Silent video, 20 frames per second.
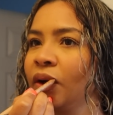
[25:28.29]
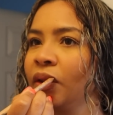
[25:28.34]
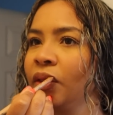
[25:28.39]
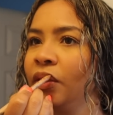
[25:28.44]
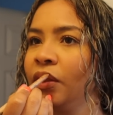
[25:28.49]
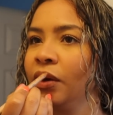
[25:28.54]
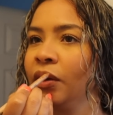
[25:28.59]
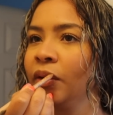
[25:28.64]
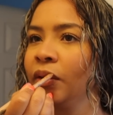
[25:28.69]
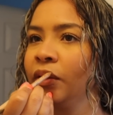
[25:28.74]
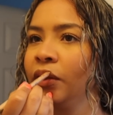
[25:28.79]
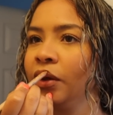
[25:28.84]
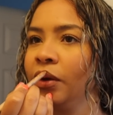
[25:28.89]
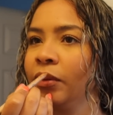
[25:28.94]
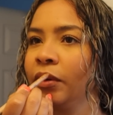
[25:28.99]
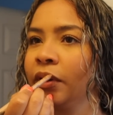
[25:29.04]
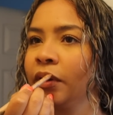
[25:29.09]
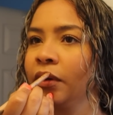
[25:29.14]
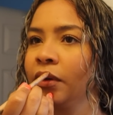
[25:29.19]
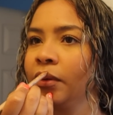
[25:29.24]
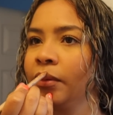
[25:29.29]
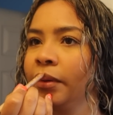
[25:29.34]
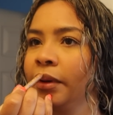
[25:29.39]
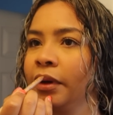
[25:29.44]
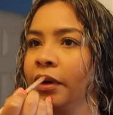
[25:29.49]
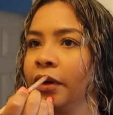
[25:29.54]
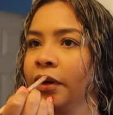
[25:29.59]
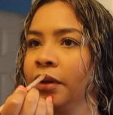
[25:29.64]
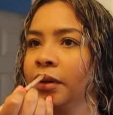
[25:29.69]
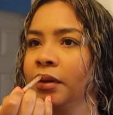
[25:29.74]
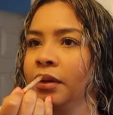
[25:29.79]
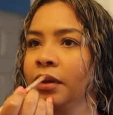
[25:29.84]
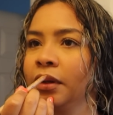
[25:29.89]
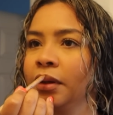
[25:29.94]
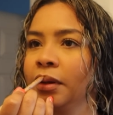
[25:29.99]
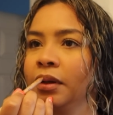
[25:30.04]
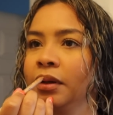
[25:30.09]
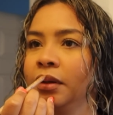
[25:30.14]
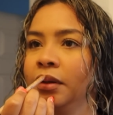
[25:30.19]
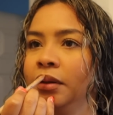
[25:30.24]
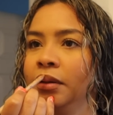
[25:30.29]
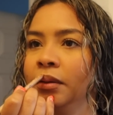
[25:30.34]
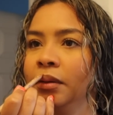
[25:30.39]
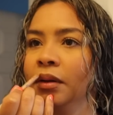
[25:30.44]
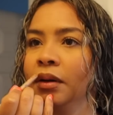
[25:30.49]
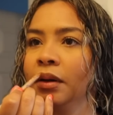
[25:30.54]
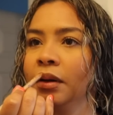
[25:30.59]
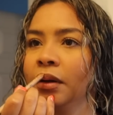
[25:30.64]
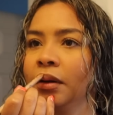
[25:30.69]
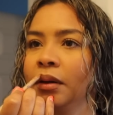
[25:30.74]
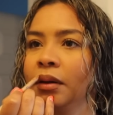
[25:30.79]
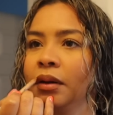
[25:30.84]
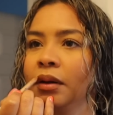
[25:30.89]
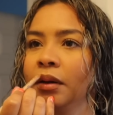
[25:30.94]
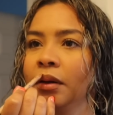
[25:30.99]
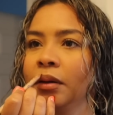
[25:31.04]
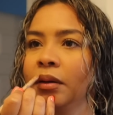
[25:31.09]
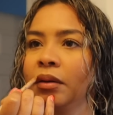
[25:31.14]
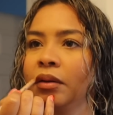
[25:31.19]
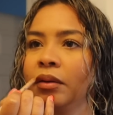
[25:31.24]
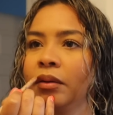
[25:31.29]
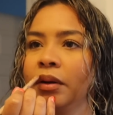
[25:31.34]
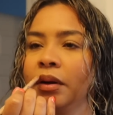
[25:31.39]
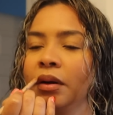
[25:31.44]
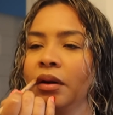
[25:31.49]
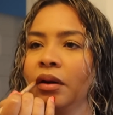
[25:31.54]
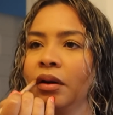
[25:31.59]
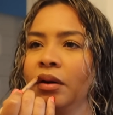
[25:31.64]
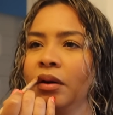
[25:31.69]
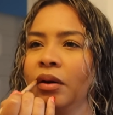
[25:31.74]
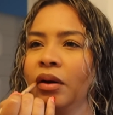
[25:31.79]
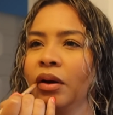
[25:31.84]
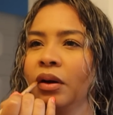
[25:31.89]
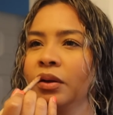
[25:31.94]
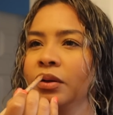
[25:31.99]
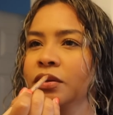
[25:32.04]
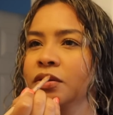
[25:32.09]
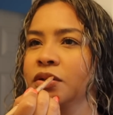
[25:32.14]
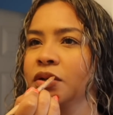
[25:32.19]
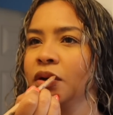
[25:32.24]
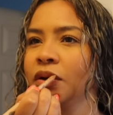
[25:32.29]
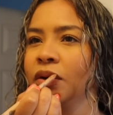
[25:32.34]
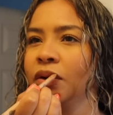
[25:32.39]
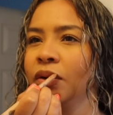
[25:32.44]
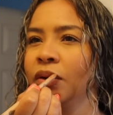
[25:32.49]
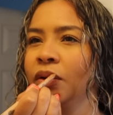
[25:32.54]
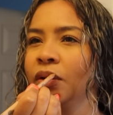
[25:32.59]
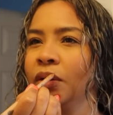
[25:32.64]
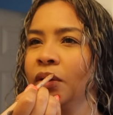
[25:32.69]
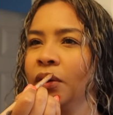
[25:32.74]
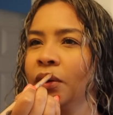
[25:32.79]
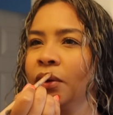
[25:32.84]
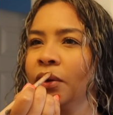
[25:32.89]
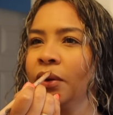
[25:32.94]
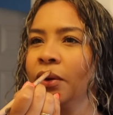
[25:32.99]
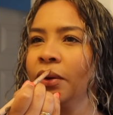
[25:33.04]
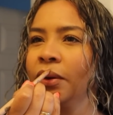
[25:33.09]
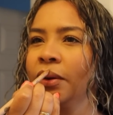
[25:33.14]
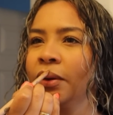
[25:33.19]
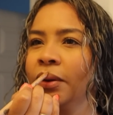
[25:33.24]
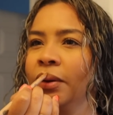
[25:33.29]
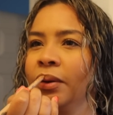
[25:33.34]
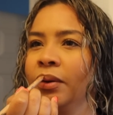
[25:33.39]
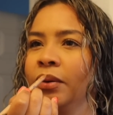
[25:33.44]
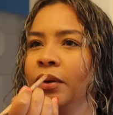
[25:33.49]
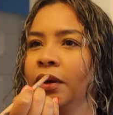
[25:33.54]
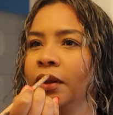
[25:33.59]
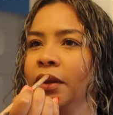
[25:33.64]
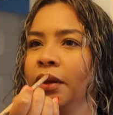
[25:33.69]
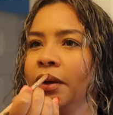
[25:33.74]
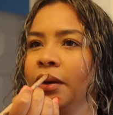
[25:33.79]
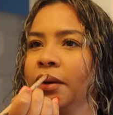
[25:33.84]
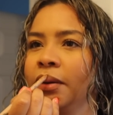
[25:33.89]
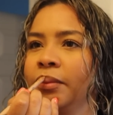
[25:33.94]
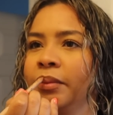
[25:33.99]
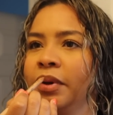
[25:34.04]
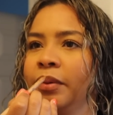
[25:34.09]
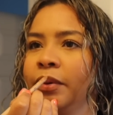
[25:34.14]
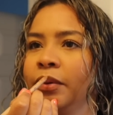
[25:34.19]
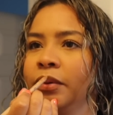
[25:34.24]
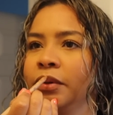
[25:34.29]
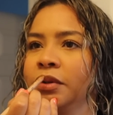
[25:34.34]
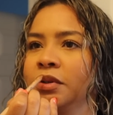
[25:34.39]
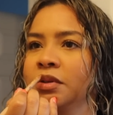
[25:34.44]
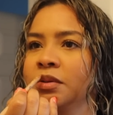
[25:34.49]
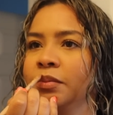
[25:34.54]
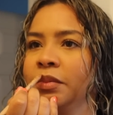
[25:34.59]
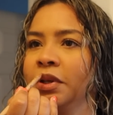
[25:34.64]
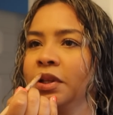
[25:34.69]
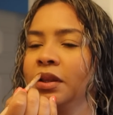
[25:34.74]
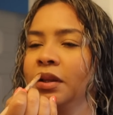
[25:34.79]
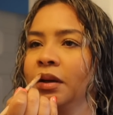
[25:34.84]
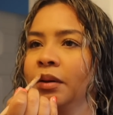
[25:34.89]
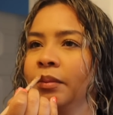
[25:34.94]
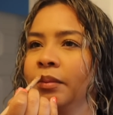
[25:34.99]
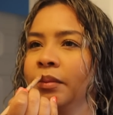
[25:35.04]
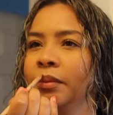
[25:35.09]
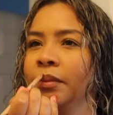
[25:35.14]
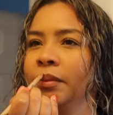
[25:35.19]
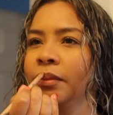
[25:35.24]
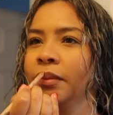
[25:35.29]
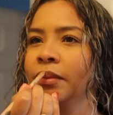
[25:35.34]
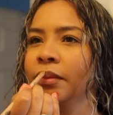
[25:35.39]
They want to go to Paris and I do not want to go. So we're like, oh, maybe we'll just meet them